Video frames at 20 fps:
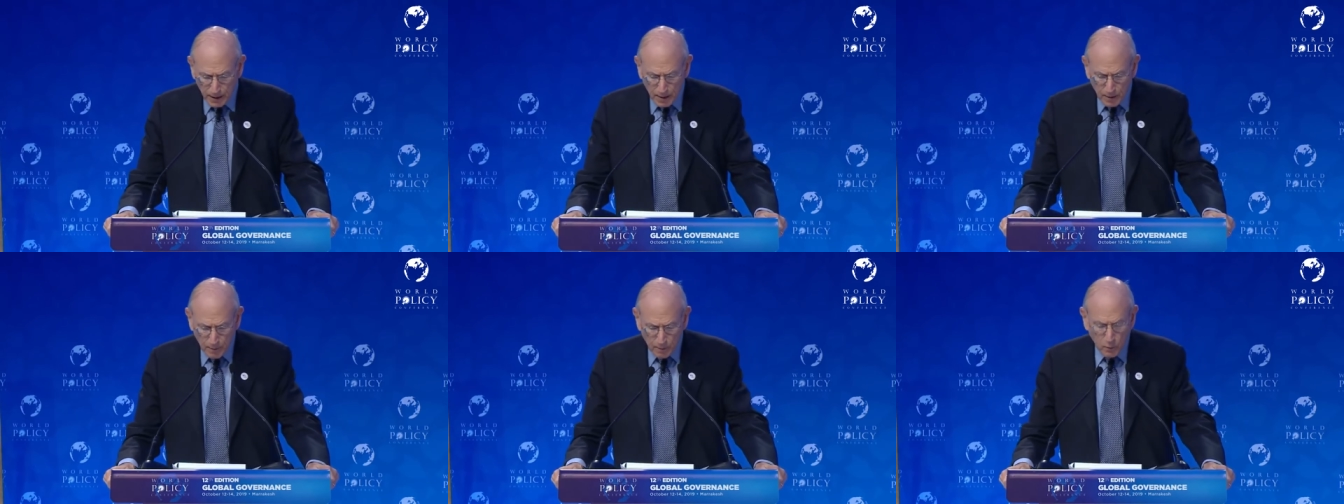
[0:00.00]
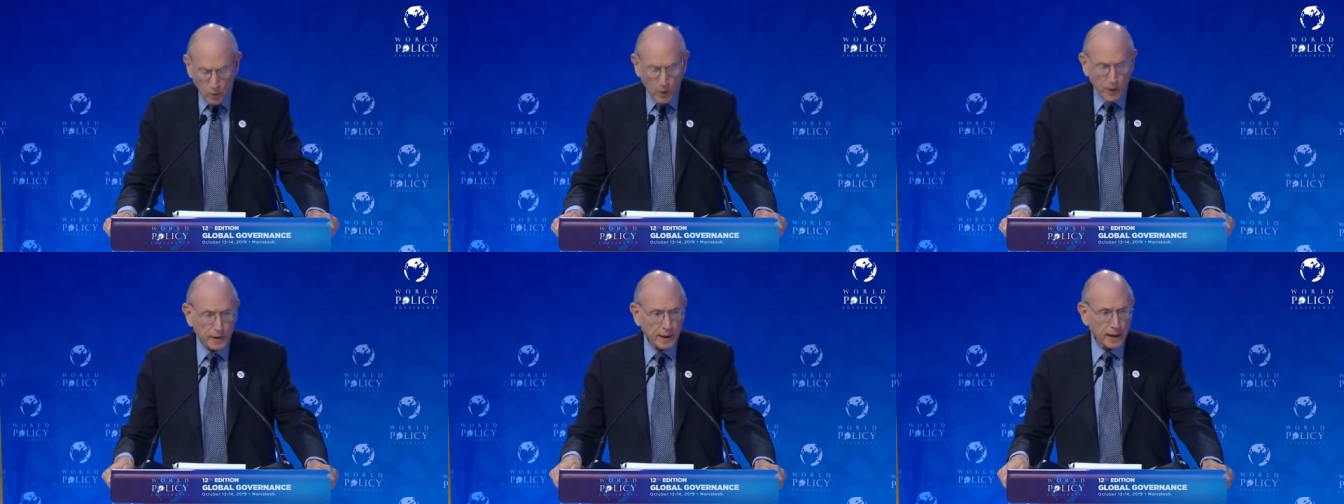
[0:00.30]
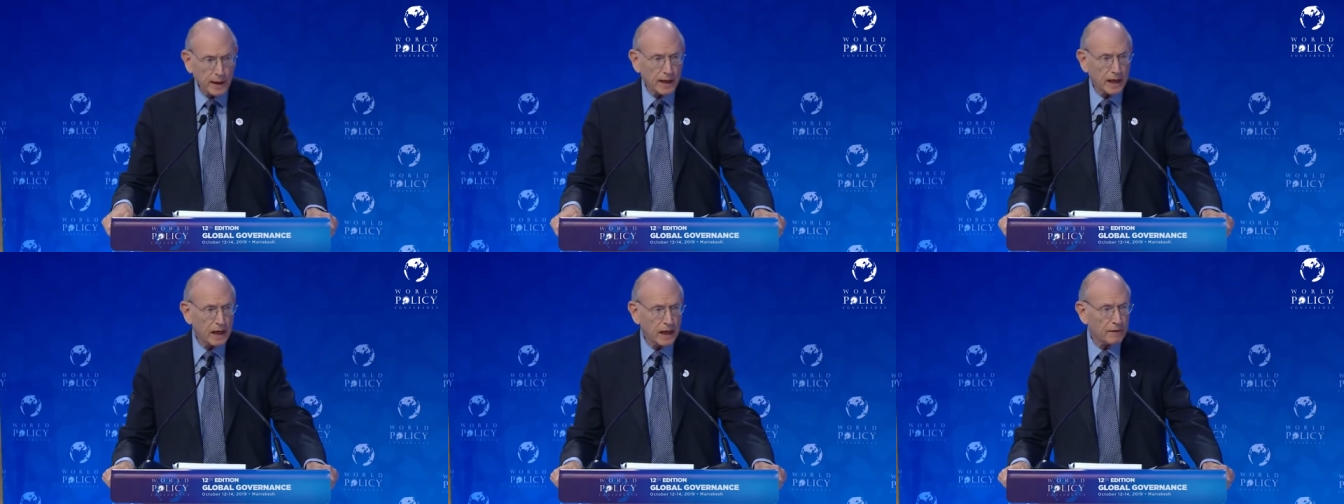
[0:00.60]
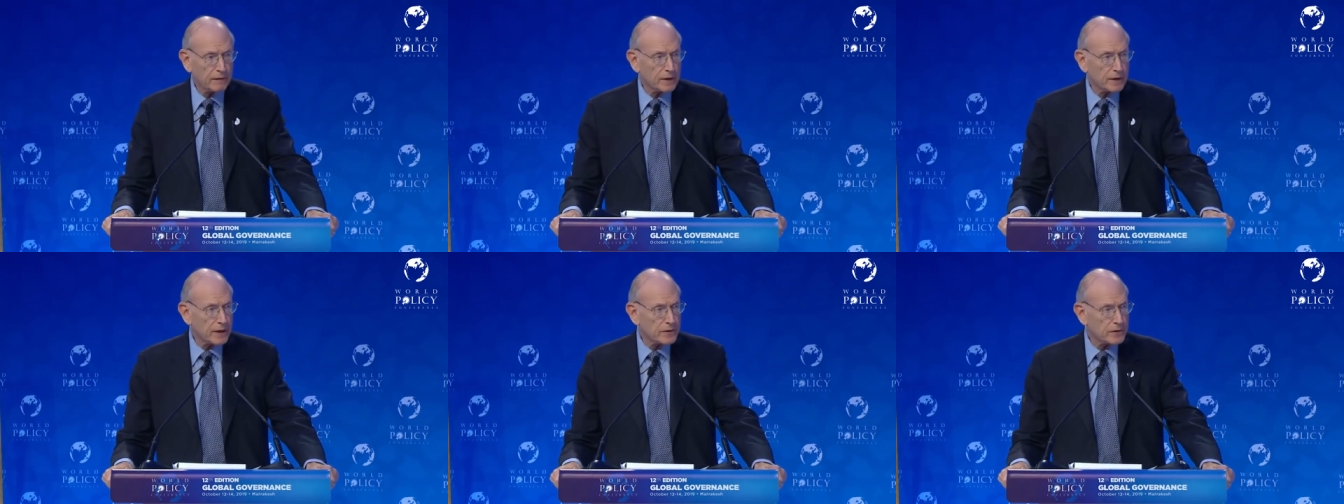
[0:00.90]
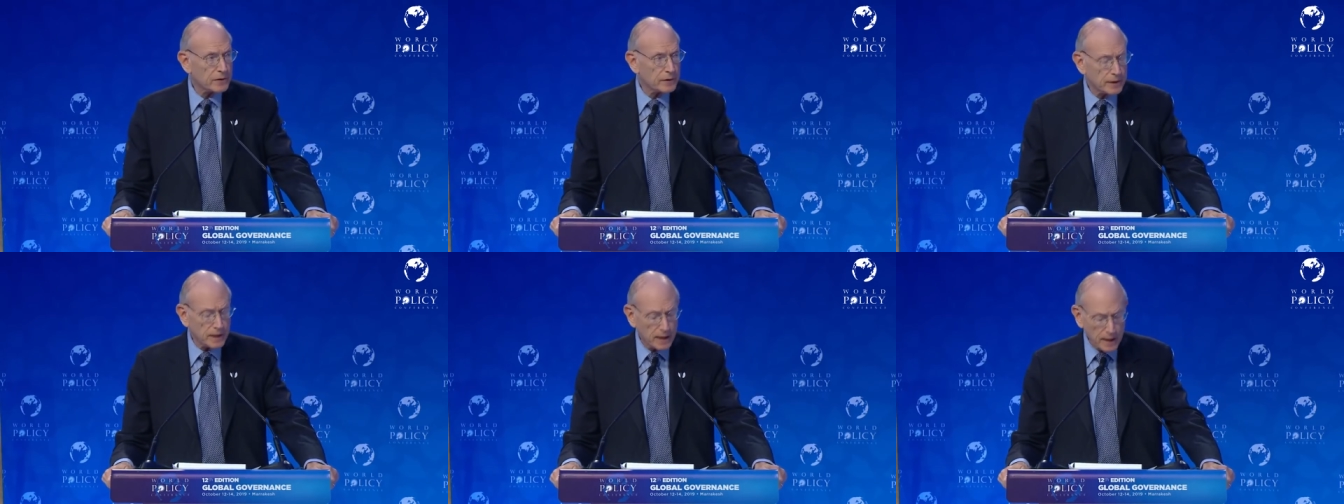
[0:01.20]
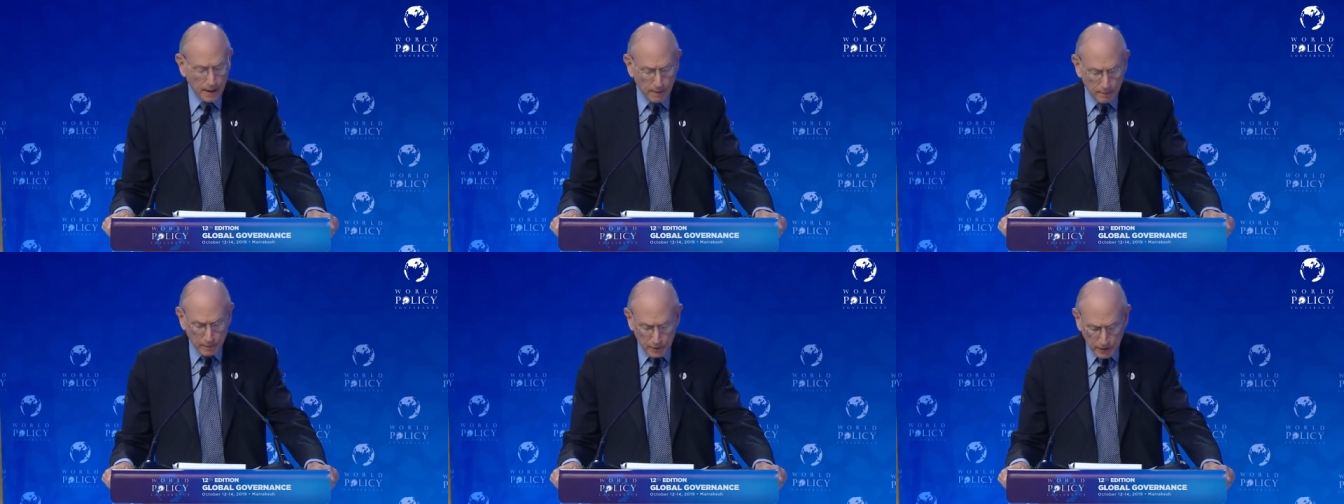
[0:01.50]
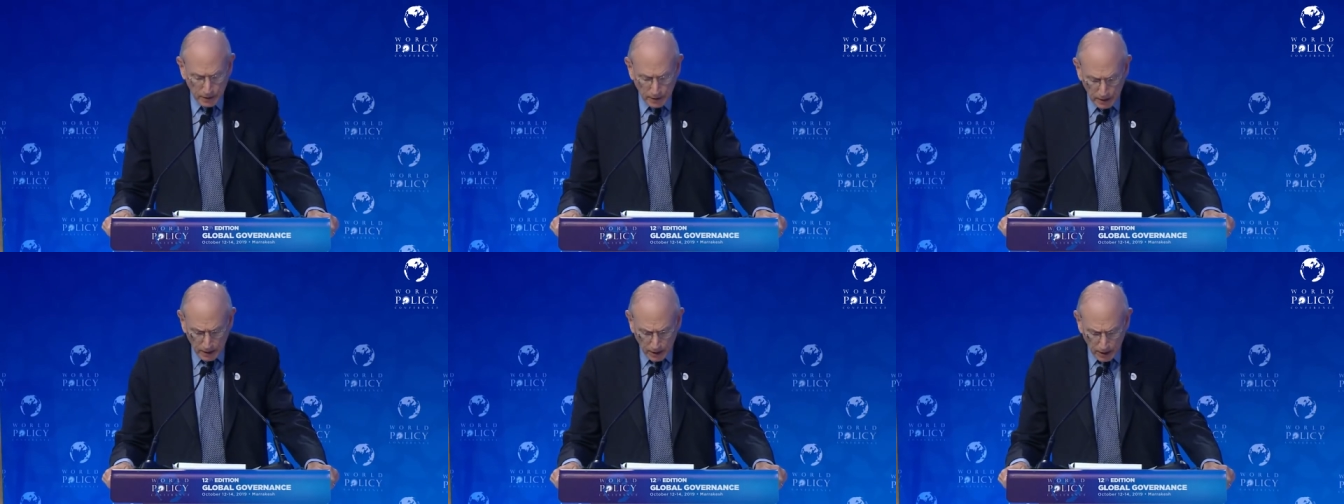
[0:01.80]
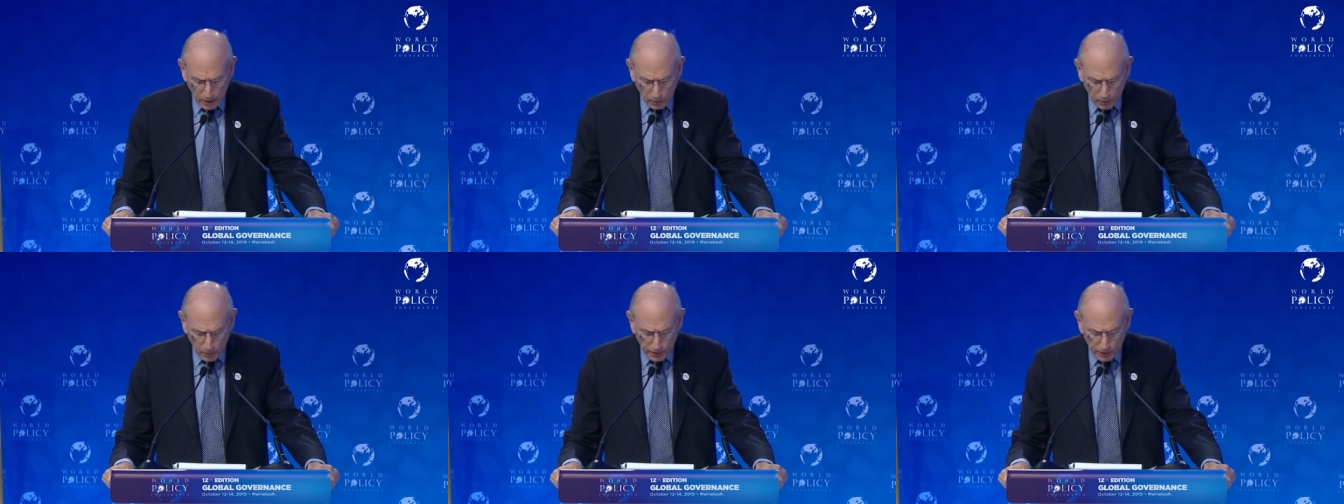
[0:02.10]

more than a half dozen times with